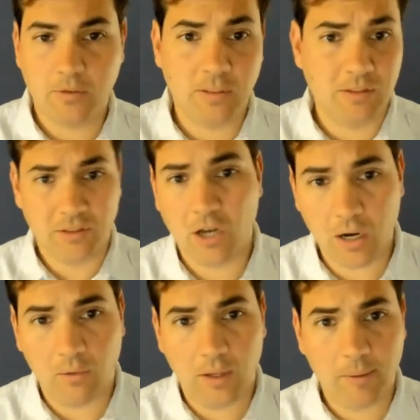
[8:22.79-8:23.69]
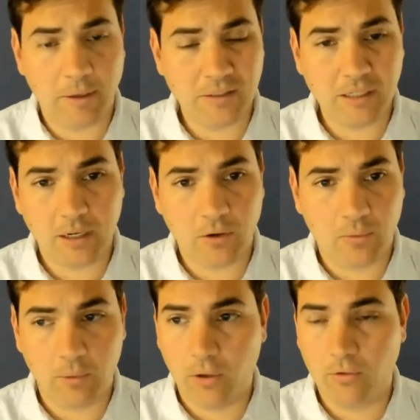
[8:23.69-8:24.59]
He's going to talk a lot about second
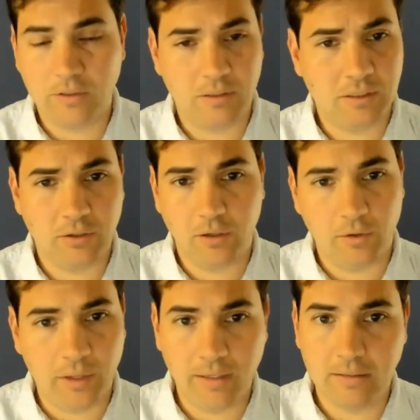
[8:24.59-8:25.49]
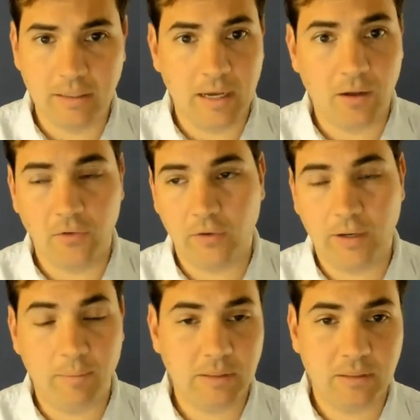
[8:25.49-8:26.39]
home loans. He's tell you all the ins and outs, a lot
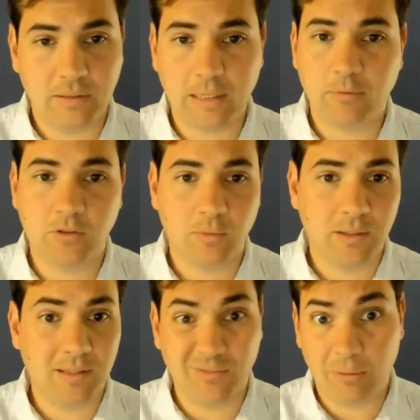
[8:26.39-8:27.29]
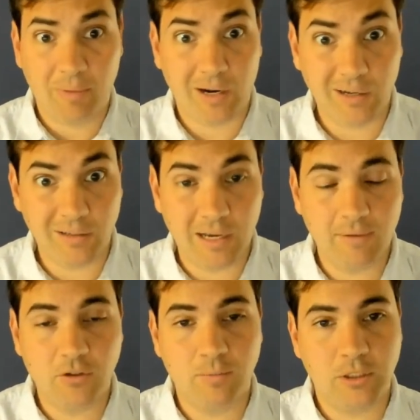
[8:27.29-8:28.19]
of misconceptions with it. That's why I'm not going to dive
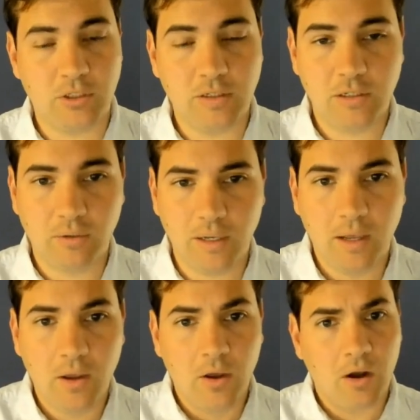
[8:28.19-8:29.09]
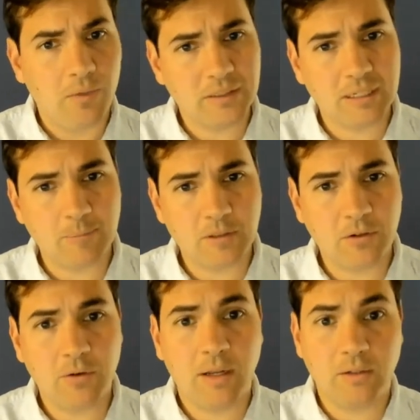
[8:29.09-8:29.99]
too much into it on this
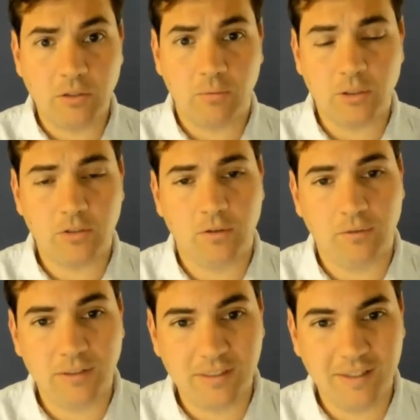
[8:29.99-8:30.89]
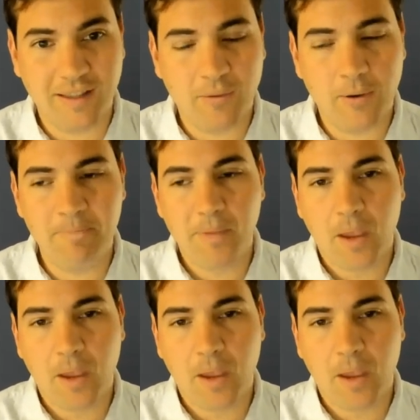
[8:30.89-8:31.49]
episode. I do want you to listen to that one.